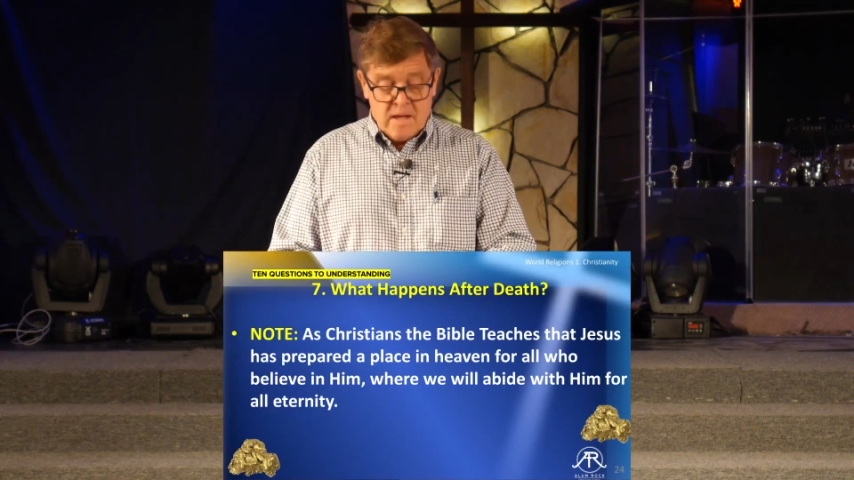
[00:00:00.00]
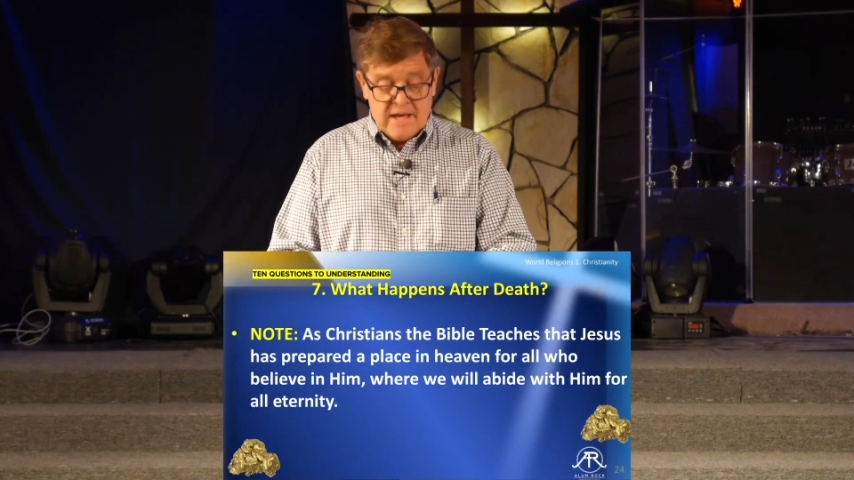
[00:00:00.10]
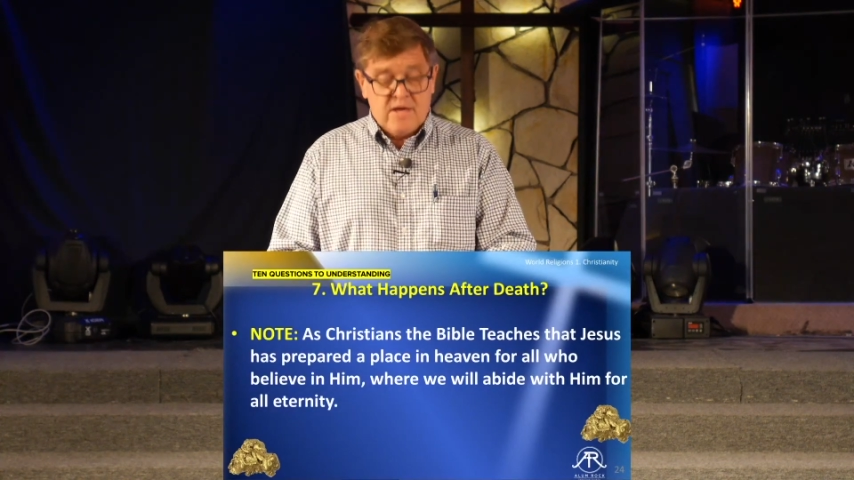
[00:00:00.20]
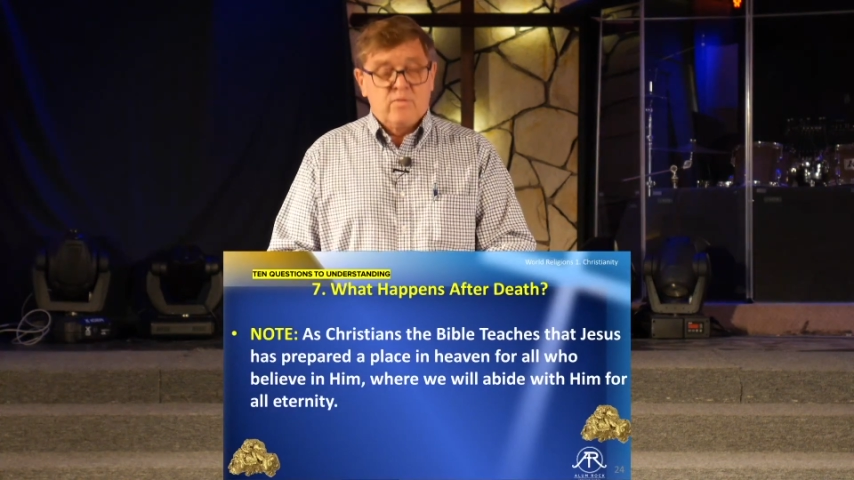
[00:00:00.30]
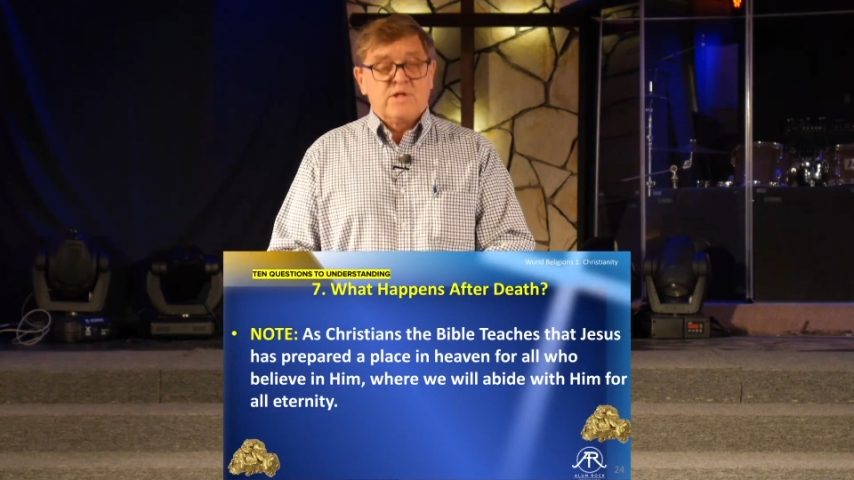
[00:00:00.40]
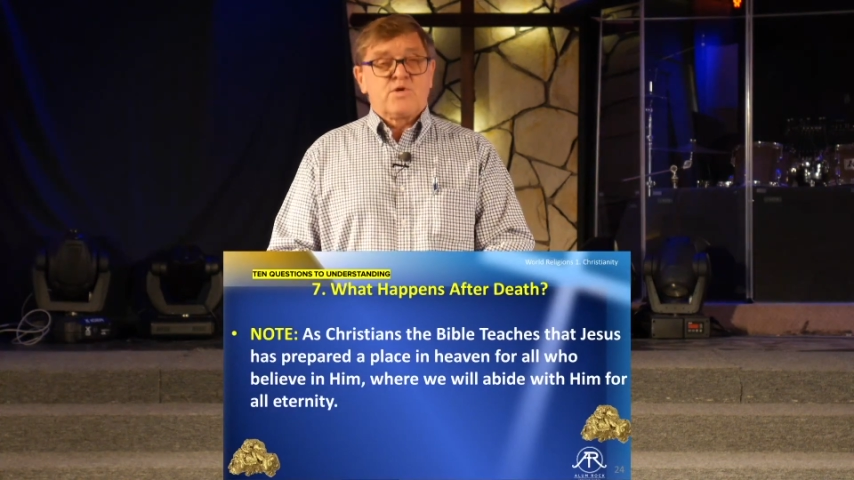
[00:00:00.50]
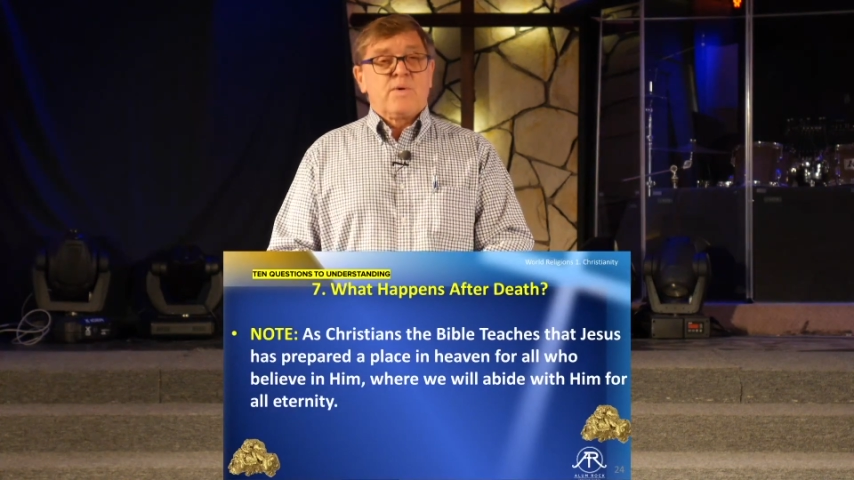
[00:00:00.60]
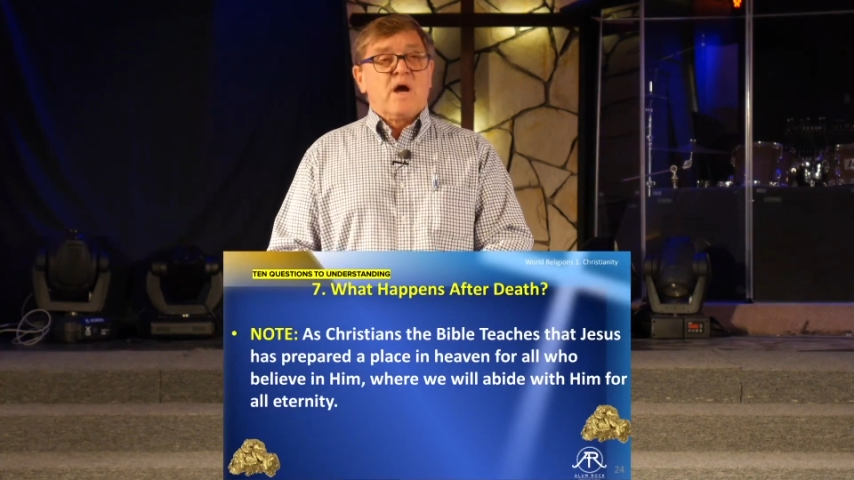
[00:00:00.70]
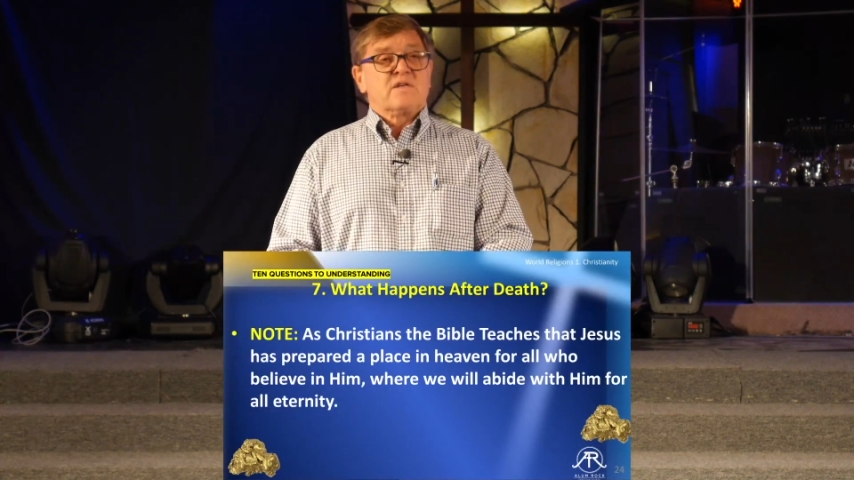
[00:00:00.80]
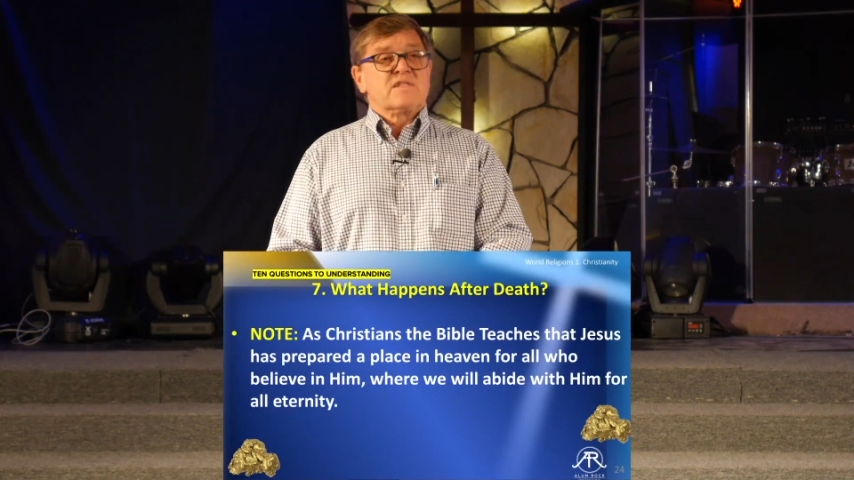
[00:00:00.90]
in which
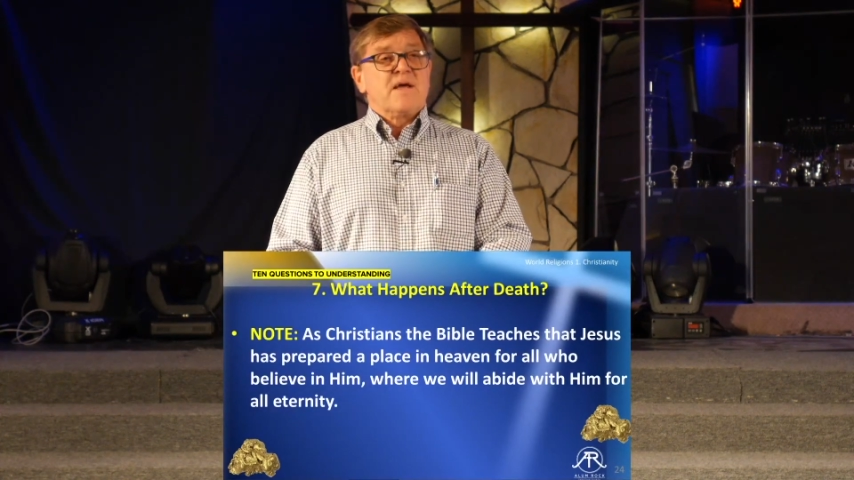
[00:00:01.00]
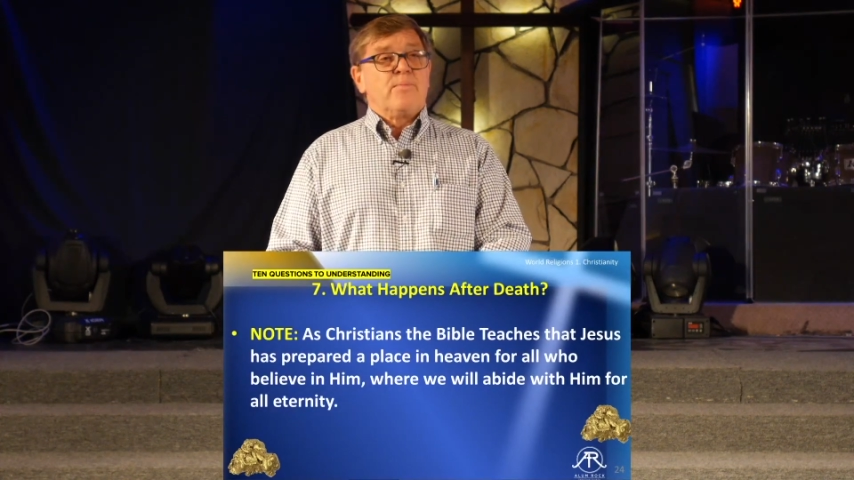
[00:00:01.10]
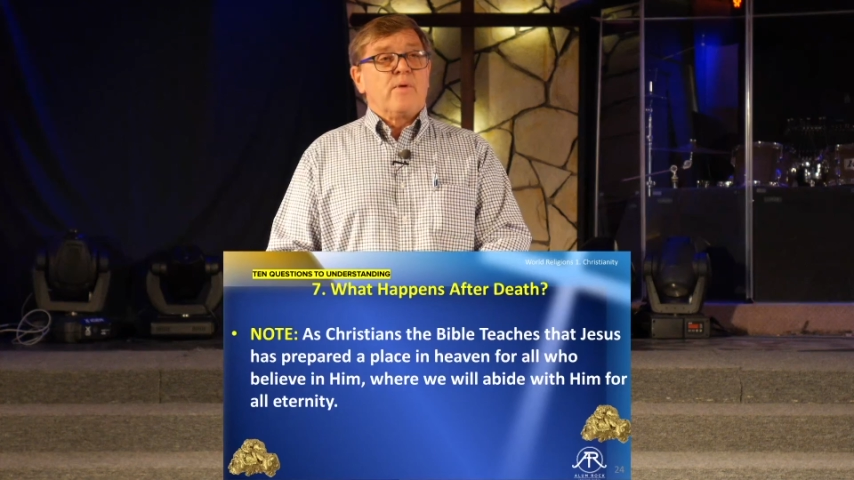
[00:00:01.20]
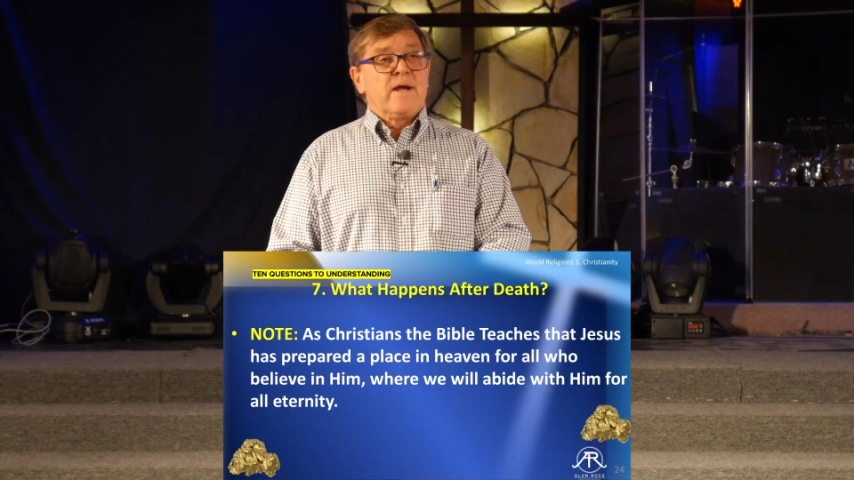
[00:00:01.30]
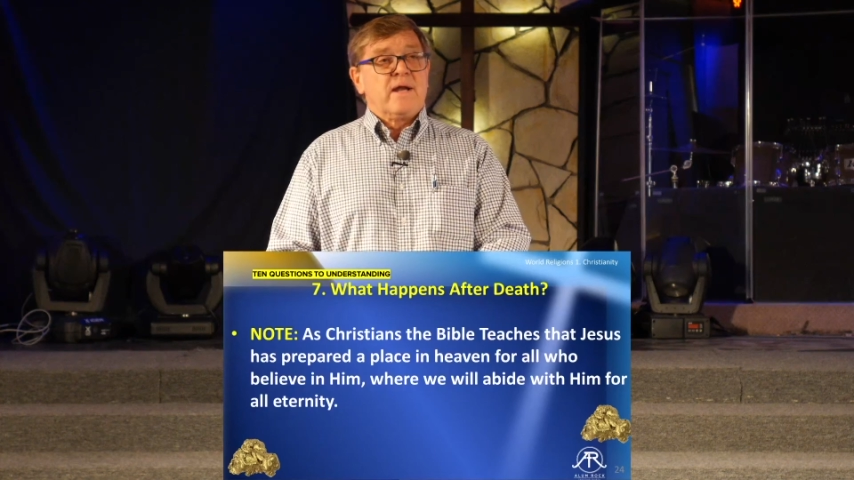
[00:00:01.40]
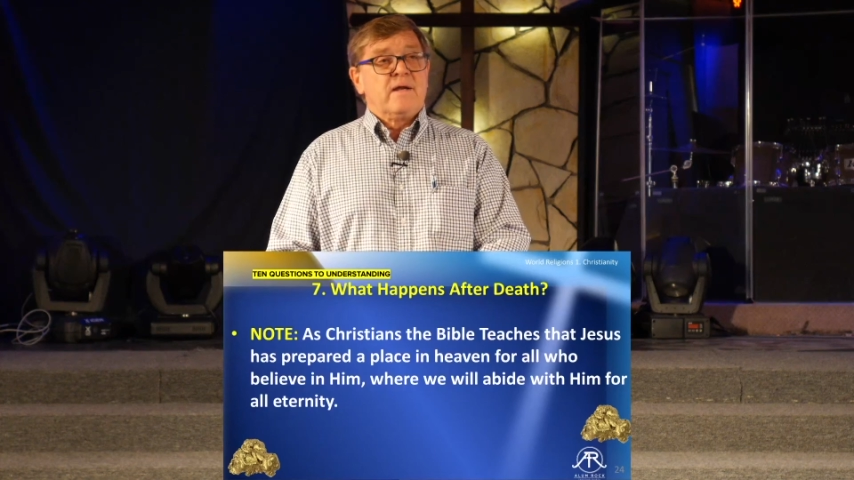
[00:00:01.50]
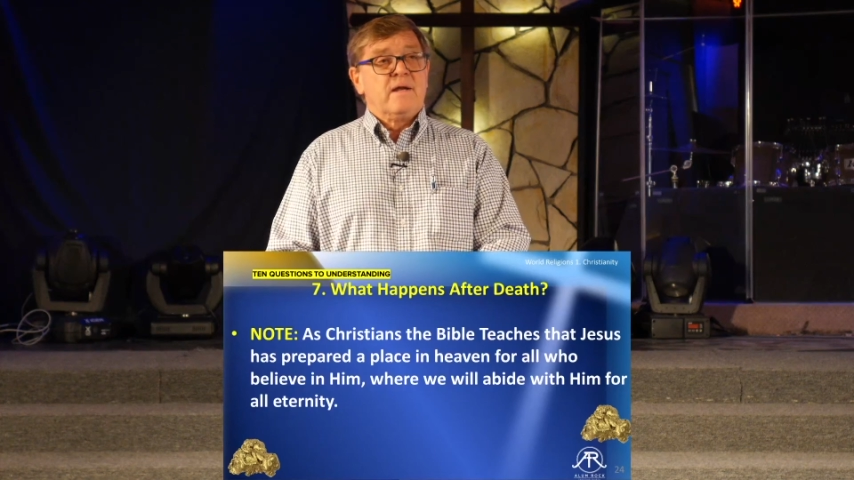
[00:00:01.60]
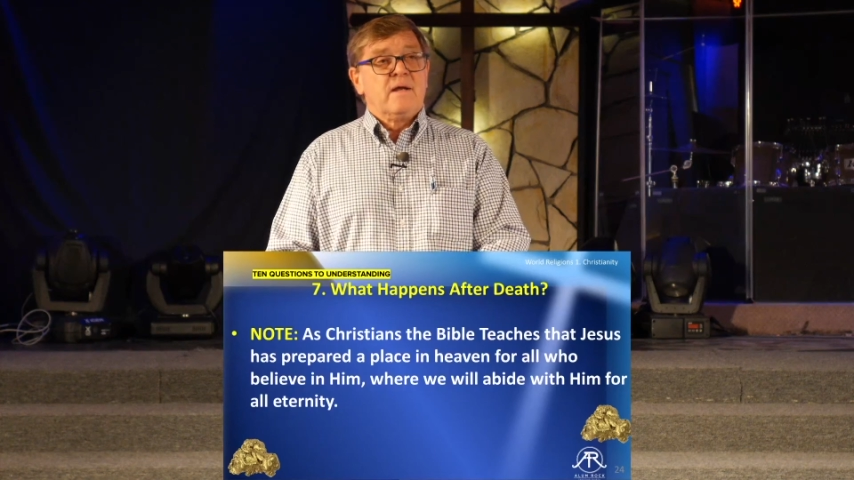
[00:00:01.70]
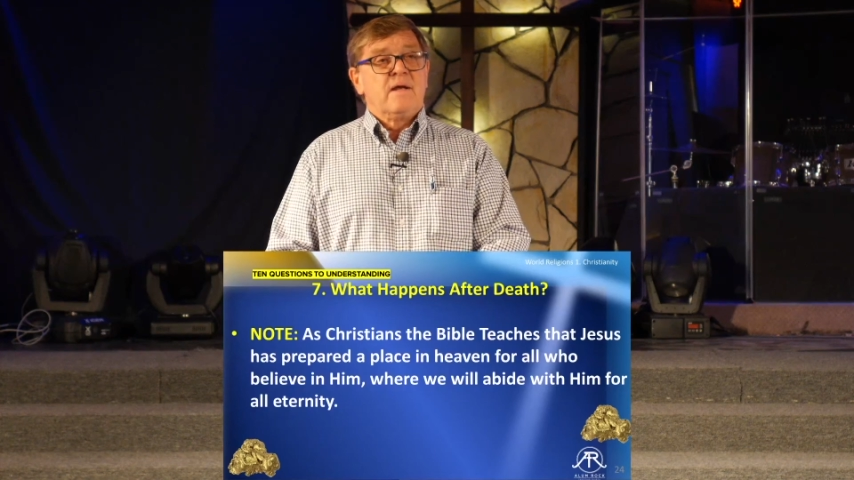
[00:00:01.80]
we are separated